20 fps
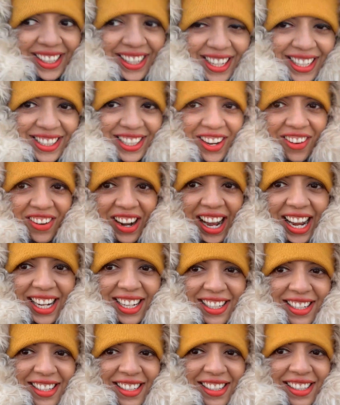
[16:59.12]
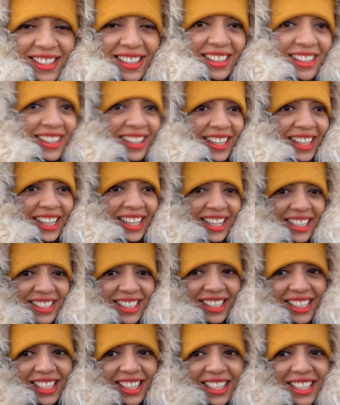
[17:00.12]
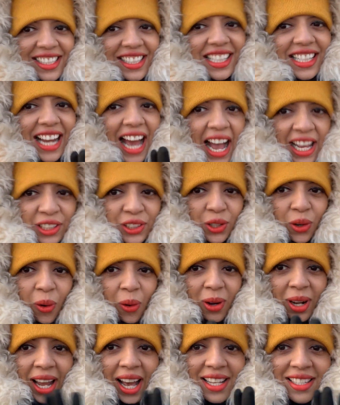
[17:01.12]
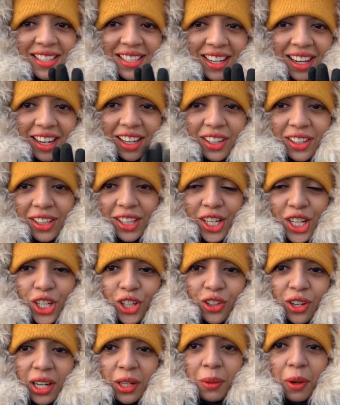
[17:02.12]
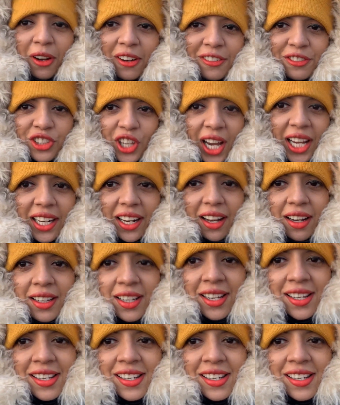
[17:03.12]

It's alright. It isn't as cold as Great Wall of China.